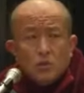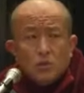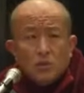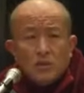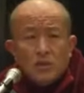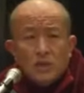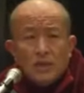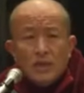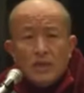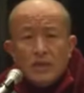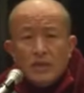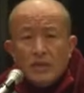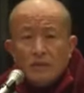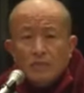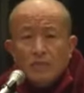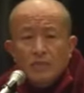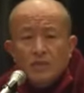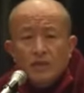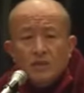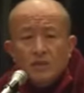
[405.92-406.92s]

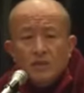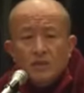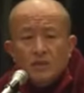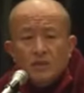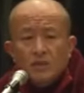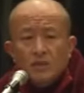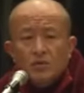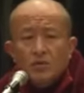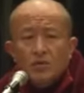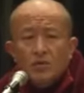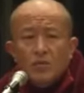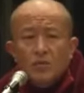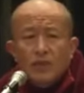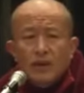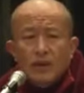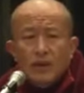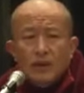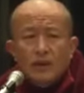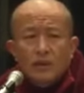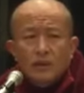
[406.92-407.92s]
Kusali means,
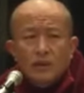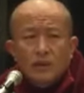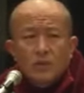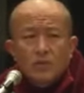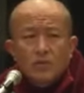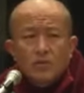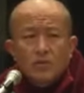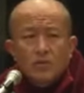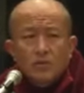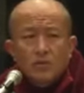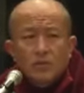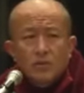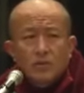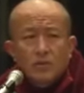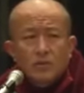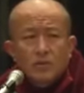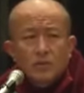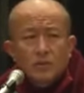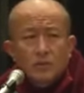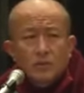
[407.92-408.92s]
beggar, kind of
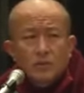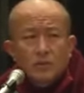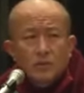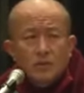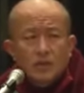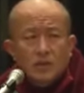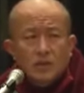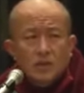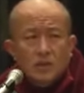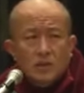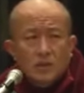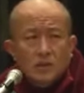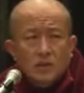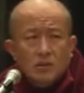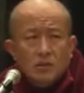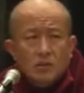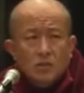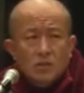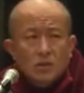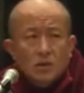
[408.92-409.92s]
the
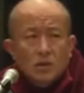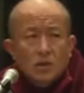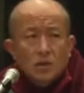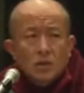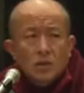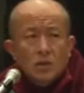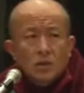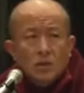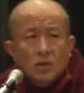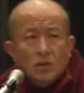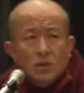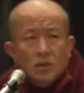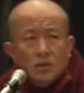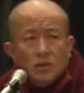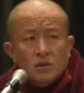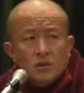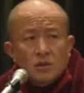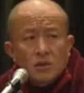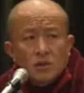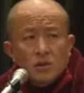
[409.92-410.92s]
destitute.
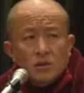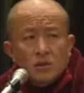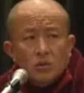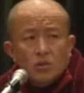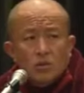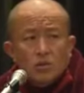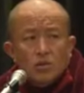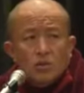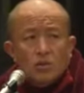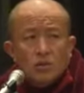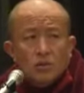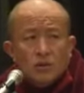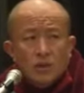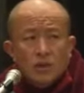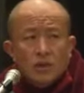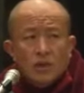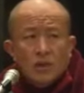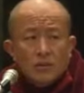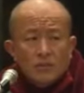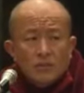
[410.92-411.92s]
You
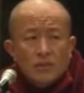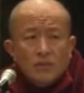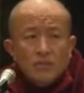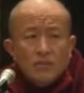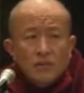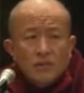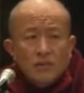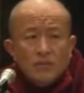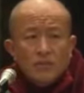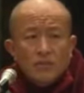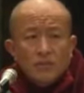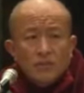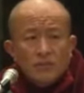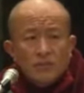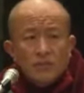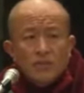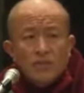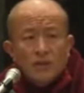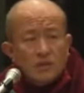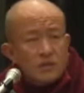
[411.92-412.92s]
don't really have to
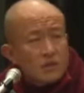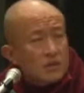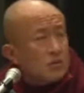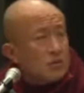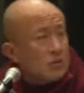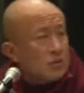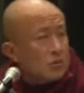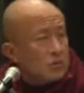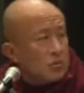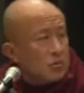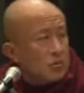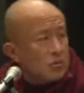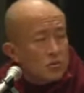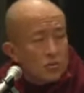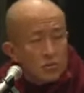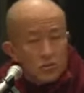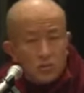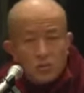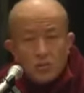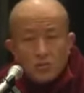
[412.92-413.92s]
spend much.
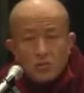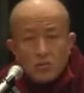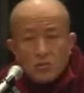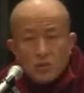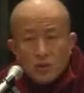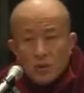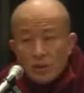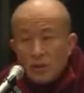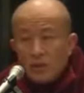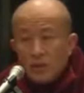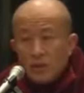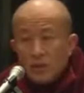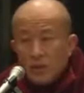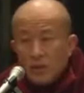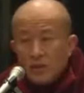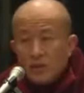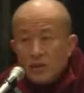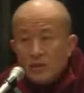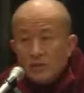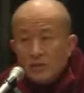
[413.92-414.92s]
You really
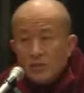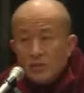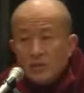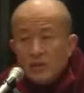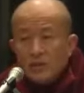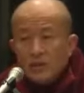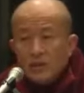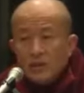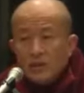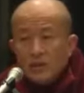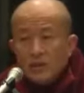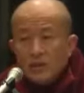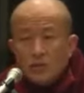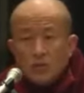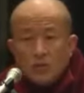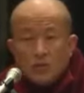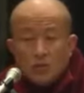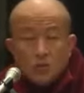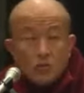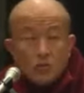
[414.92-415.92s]
nothing
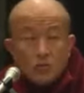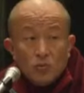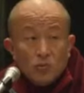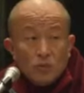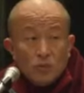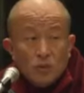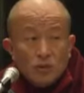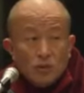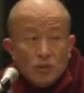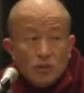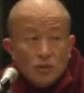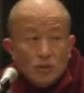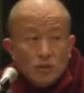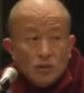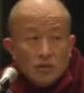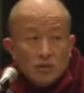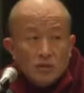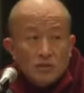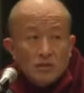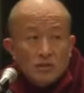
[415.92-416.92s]
basically. Your own
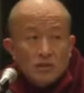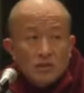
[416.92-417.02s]
body.